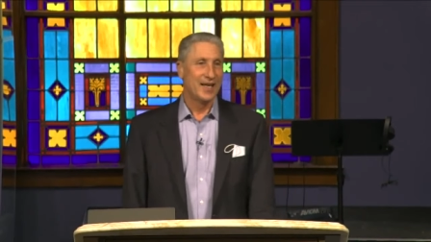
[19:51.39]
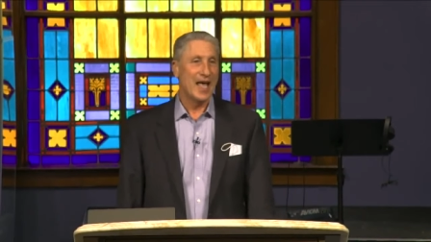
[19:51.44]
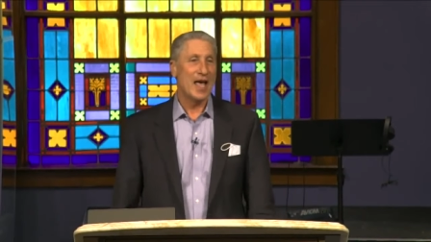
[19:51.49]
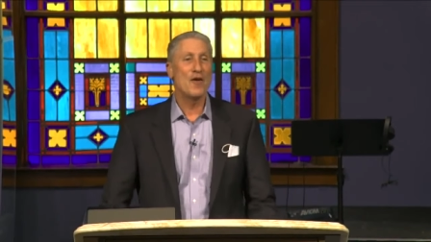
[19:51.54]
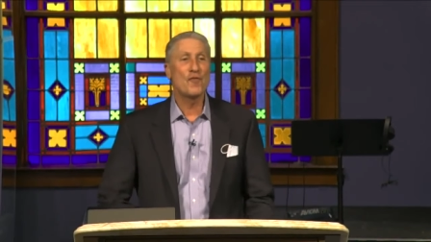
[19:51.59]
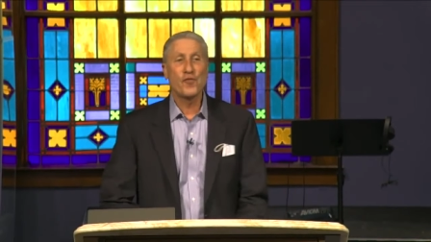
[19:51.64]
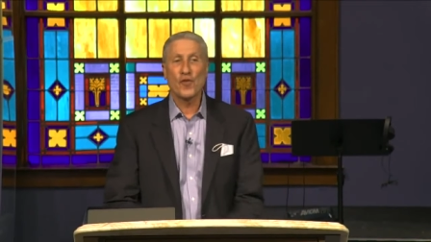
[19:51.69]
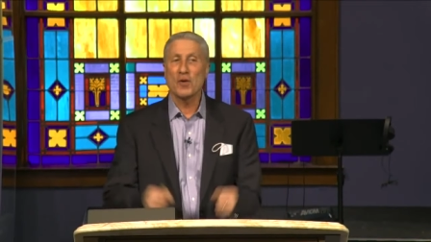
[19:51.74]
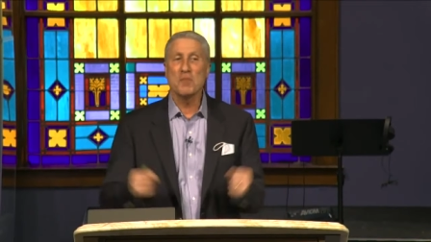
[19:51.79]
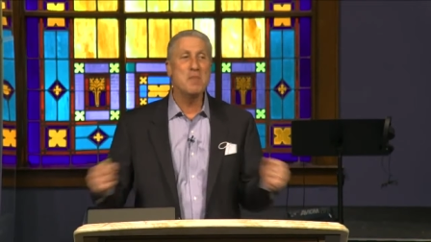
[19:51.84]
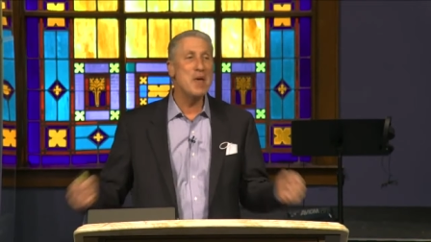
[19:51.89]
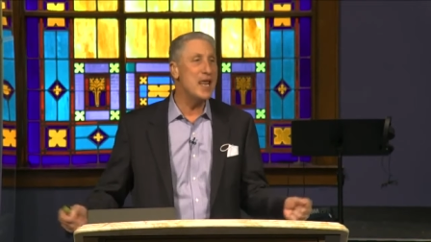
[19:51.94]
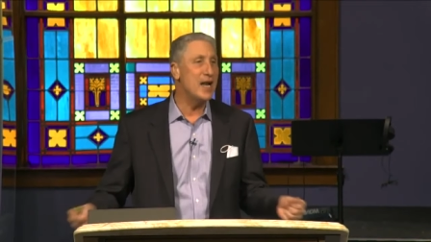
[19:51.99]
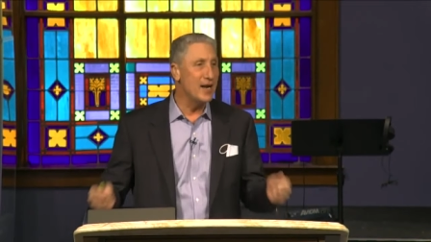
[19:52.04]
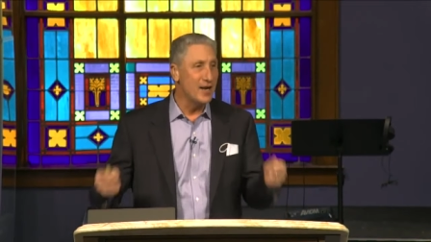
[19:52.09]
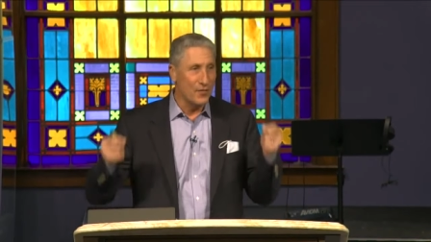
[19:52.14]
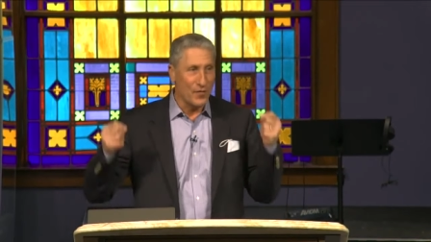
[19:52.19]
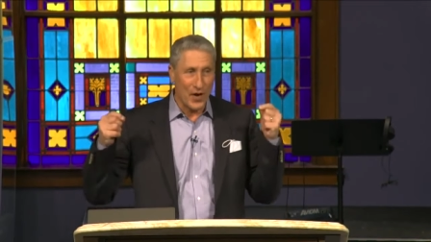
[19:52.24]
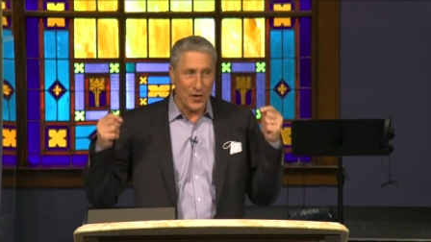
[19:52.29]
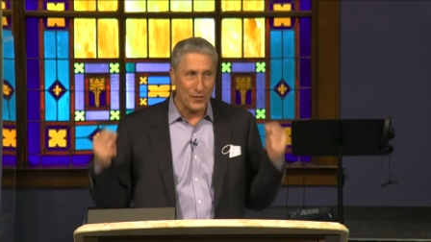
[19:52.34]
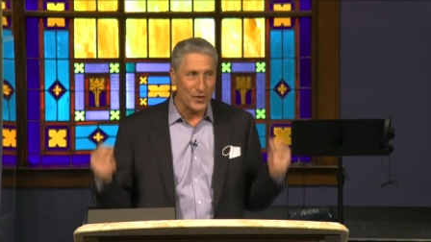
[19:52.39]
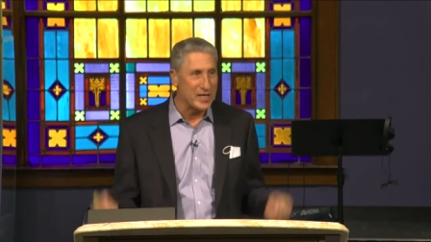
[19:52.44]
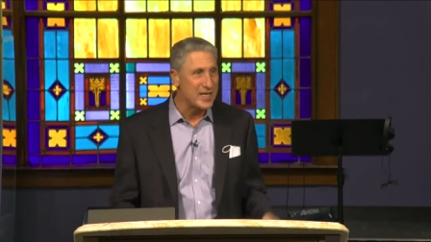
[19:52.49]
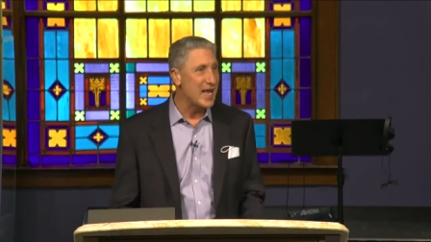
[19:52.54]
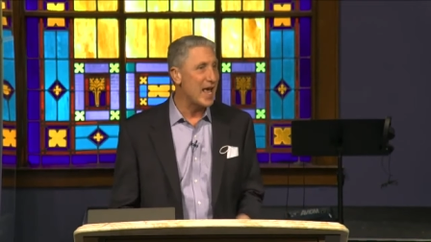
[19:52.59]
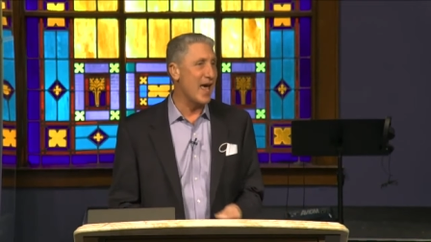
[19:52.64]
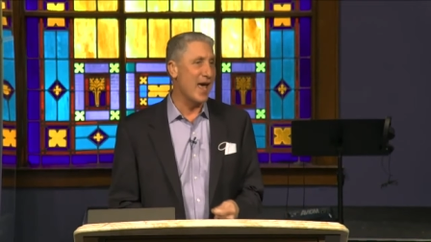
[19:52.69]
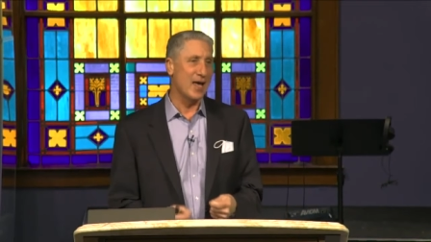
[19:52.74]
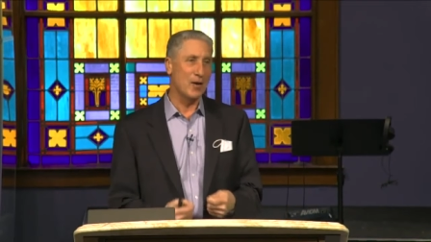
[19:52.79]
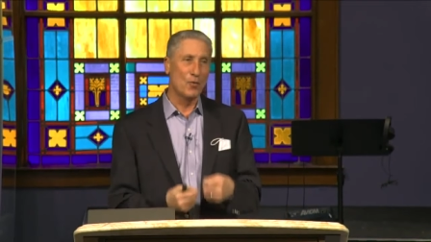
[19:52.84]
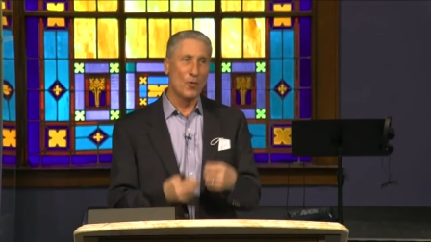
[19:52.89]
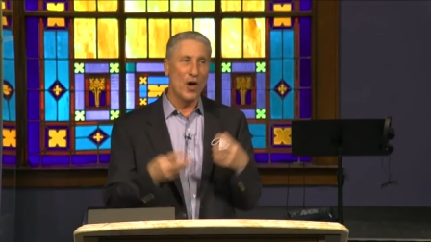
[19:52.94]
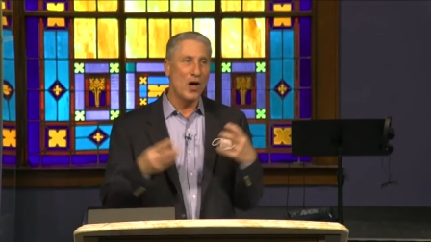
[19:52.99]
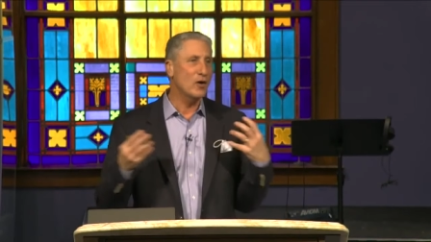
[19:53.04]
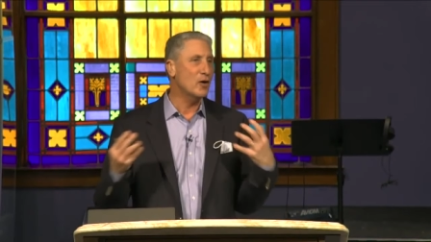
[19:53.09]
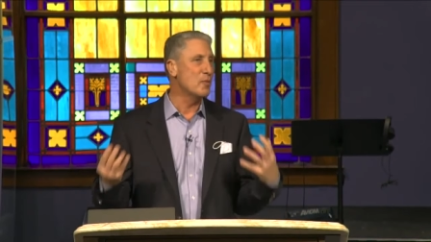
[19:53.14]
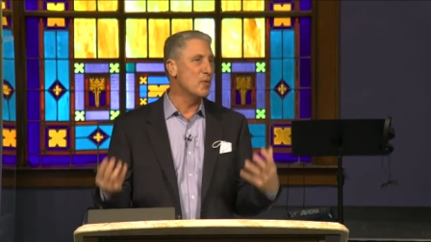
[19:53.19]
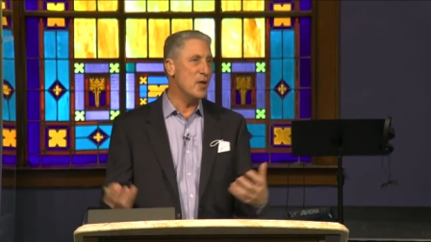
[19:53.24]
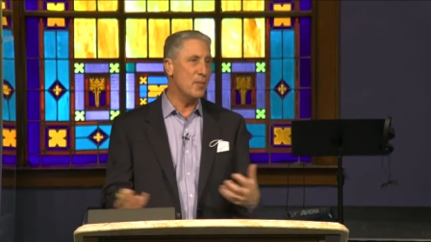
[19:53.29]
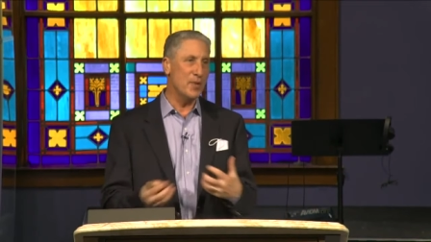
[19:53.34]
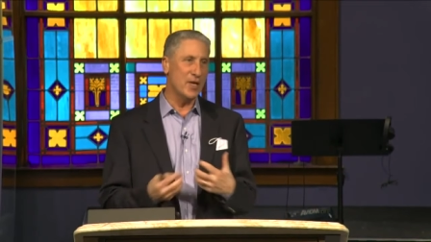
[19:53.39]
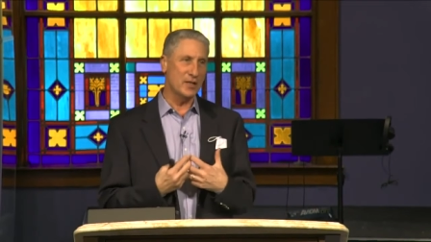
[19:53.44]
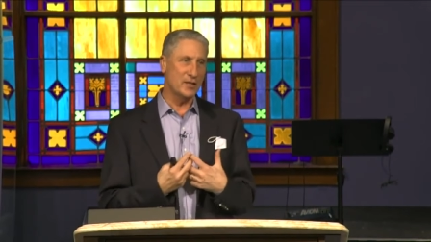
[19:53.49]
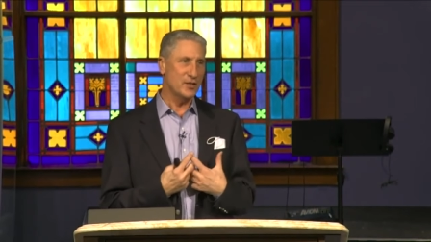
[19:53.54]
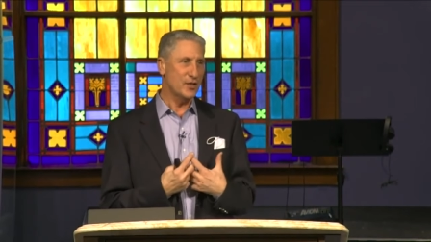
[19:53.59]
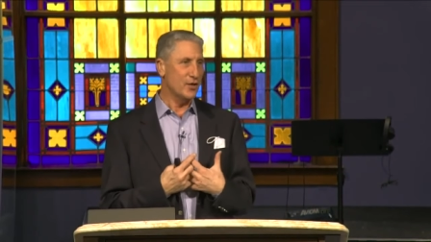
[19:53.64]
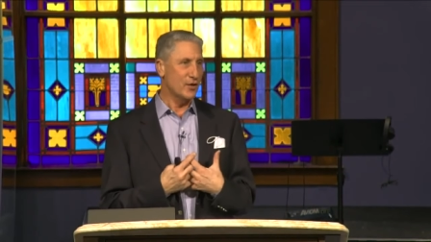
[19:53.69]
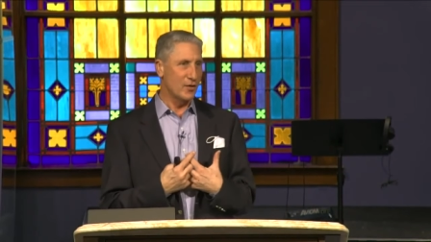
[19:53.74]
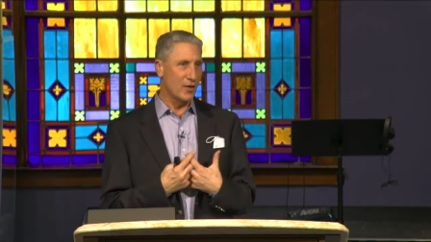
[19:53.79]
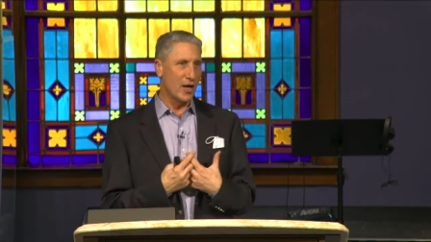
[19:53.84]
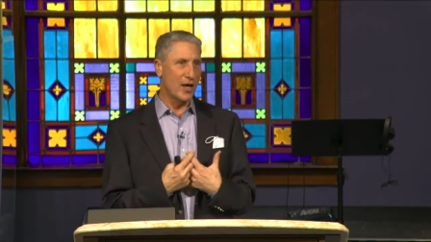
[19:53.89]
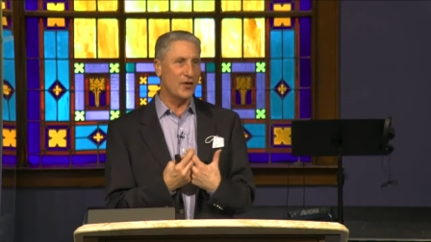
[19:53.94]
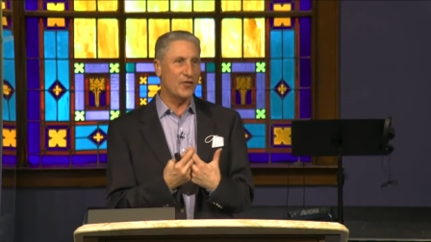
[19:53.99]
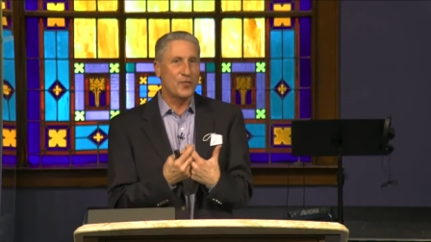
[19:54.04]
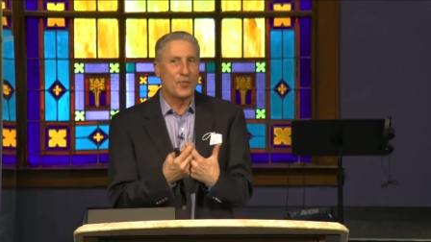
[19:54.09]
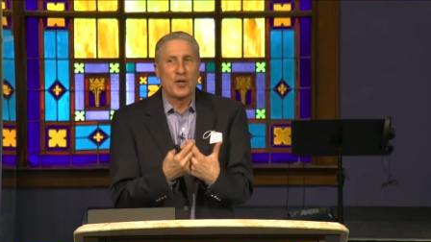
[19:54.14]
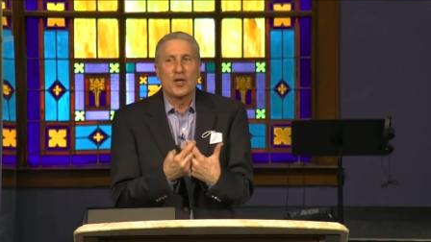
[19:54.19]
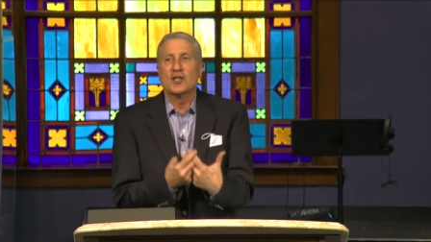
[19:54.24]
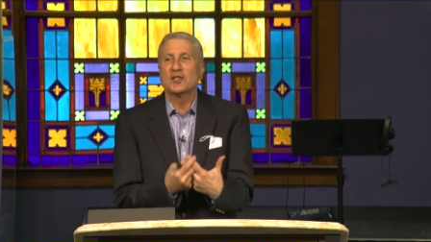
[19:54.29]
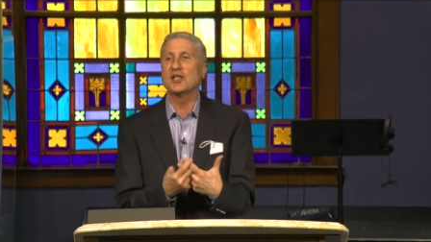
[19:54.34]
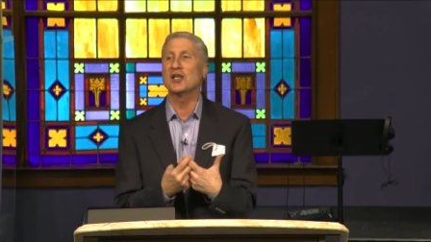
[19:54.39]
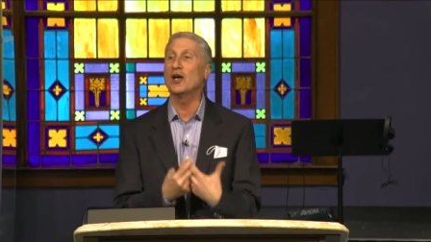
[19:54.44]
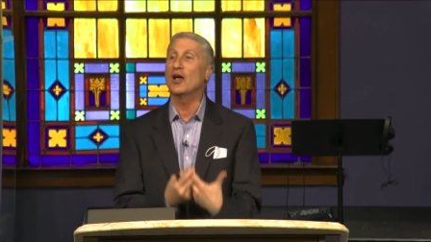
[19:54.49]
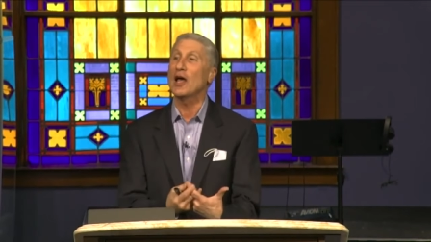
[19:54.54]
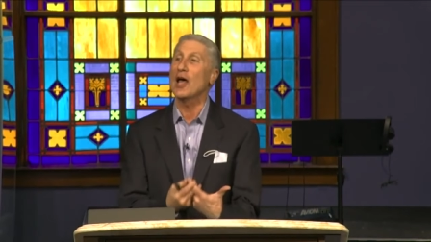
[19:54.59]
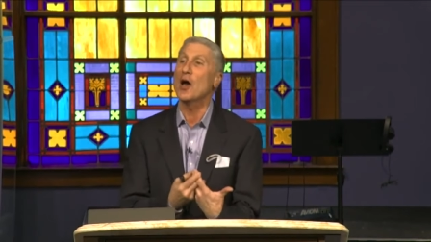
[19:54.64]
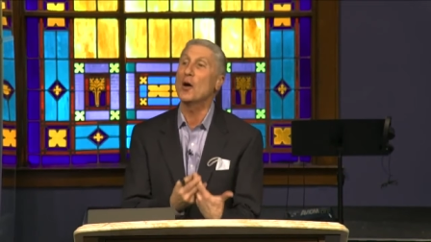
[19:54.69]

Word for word: Every minute of every day, welcome him into your life because he'll